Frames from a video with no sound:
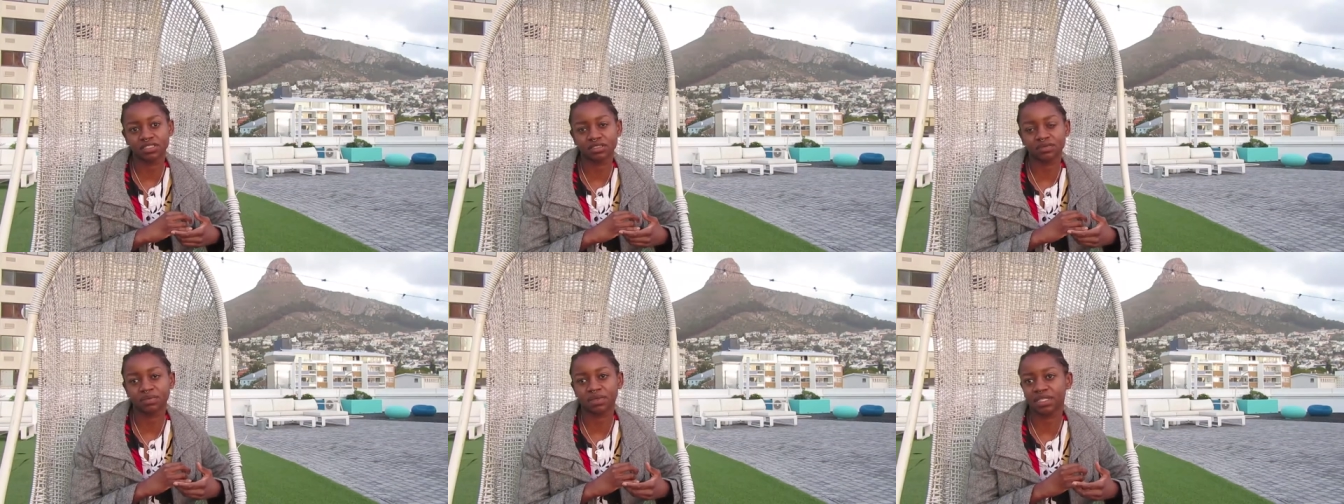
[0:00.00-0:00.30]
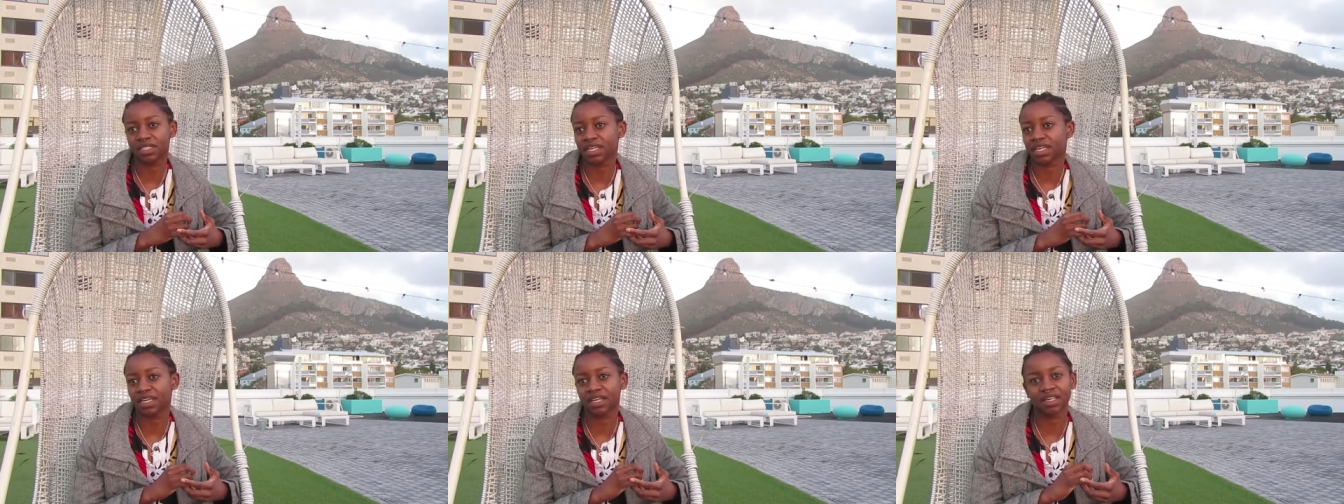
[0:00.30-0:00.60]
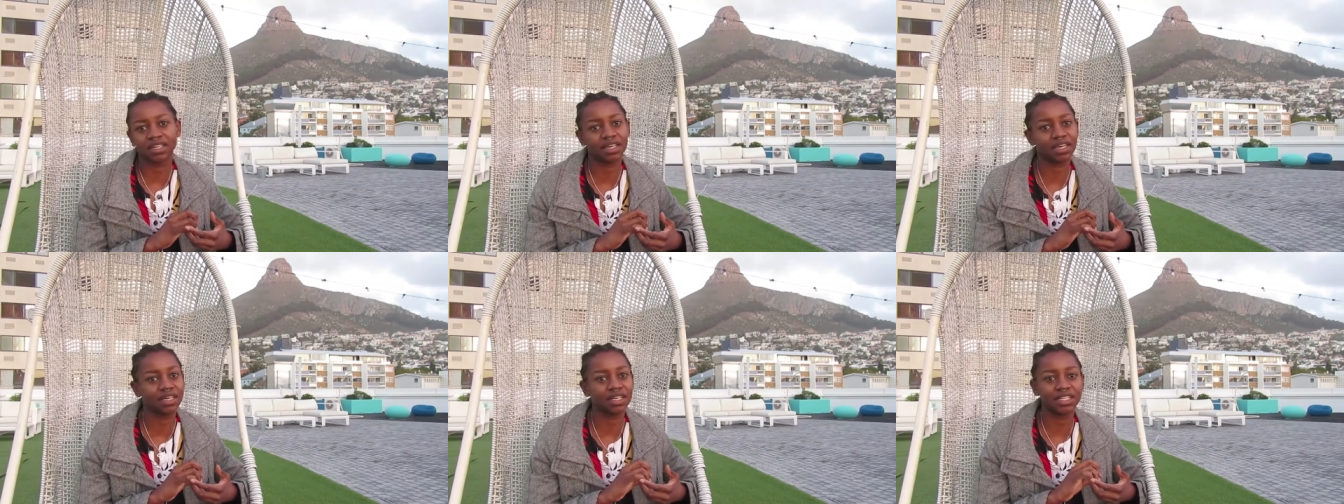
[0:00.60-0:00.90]
But
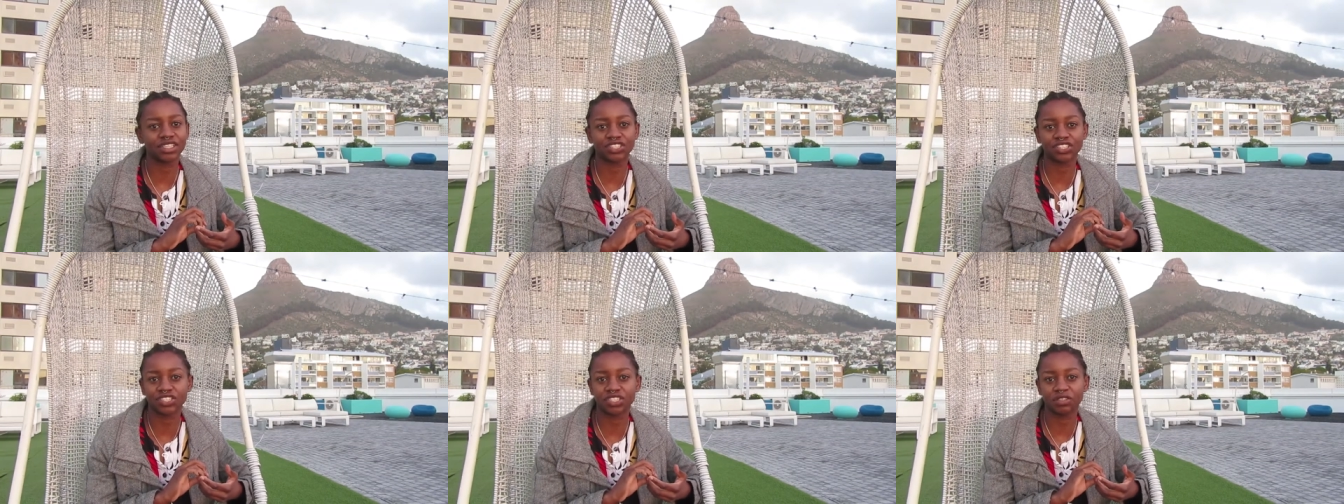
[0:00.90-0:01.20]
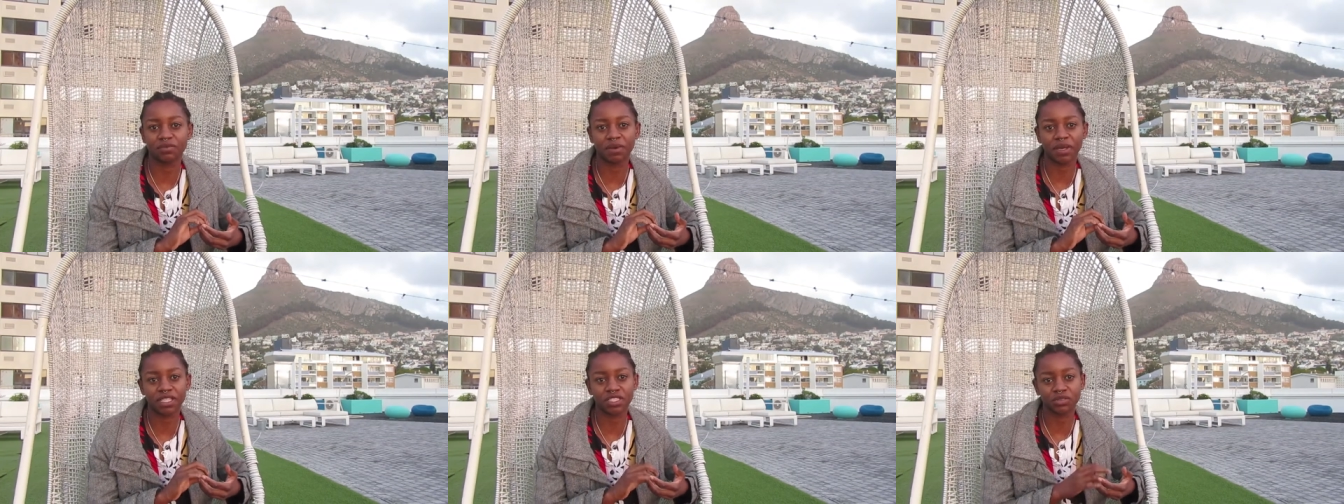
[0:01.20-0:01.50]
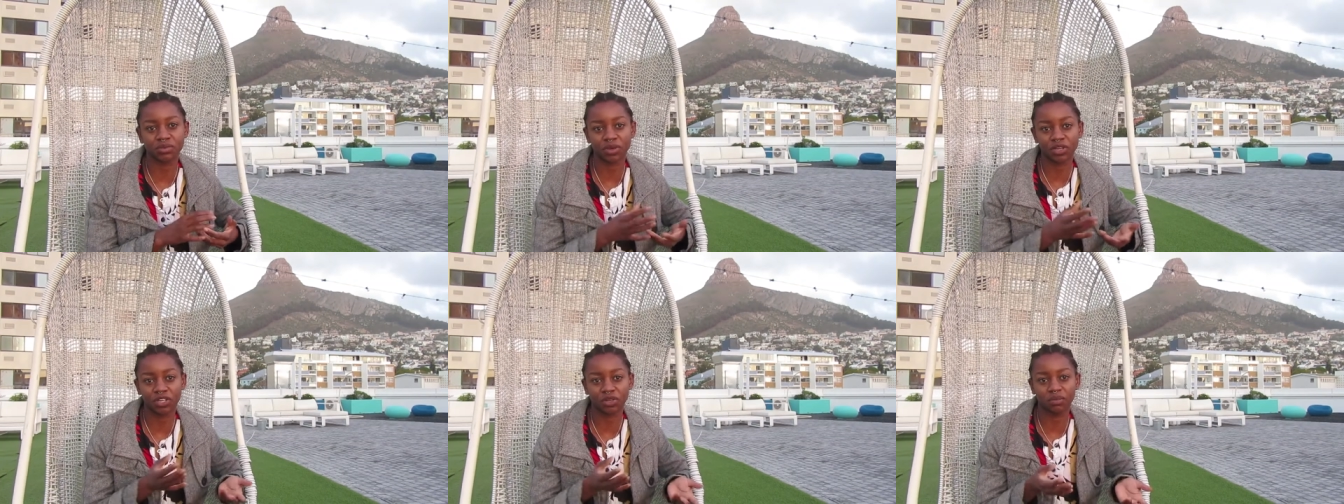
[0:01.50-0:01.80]
again, it just depends
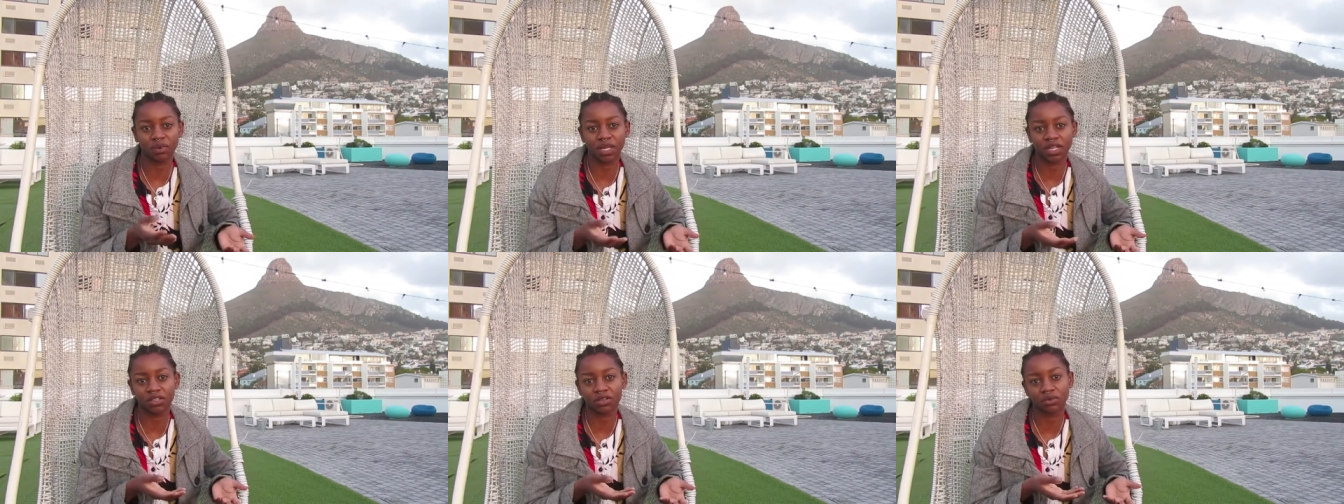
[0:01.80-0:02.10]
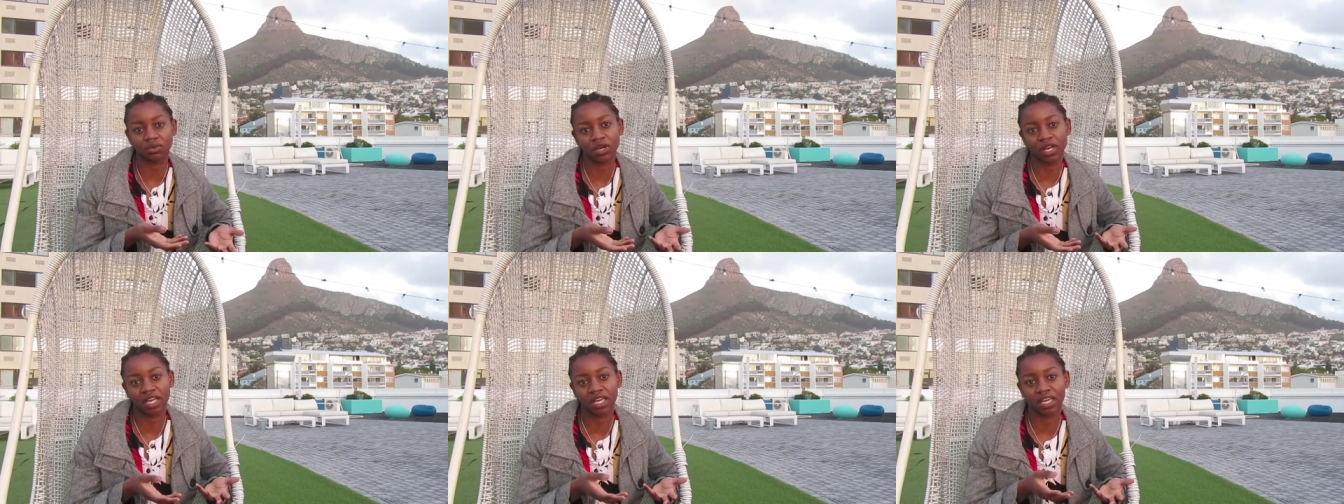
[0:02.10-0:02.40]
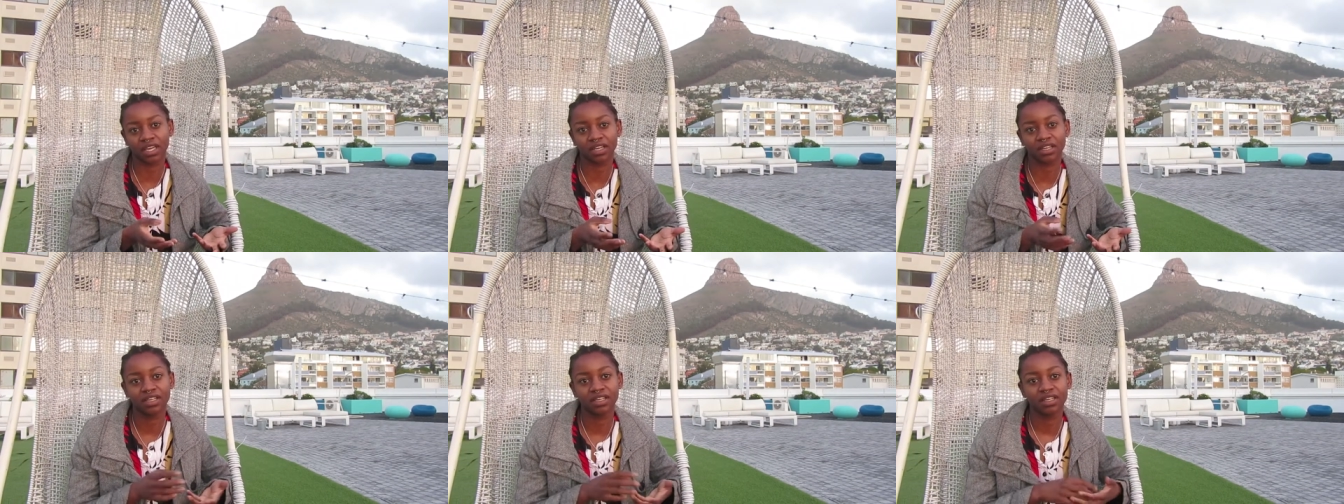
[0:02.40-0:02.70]
where you plan on
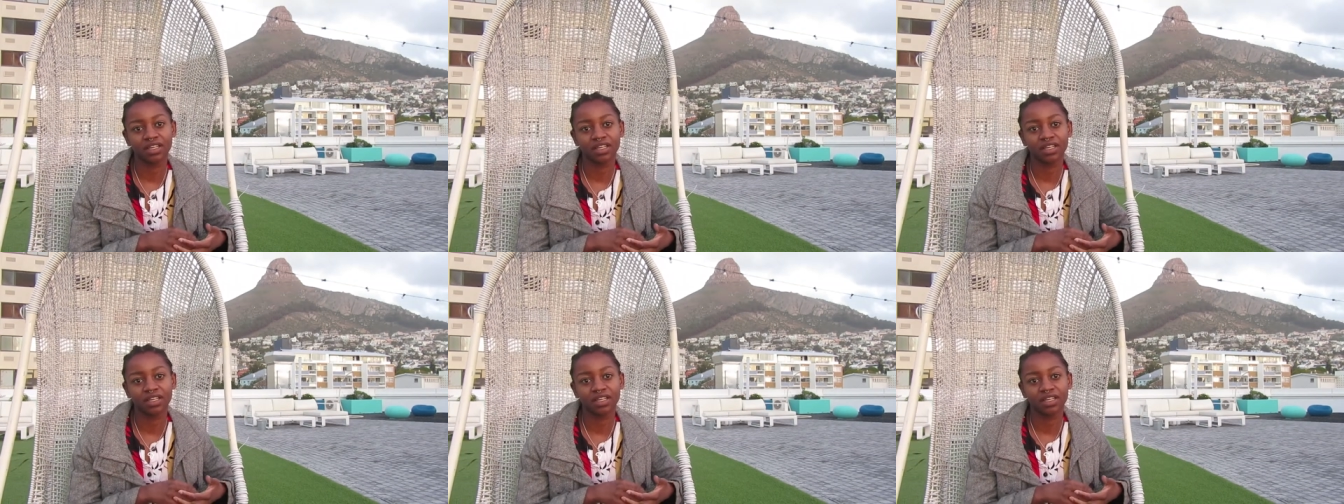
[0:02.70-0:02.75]
working.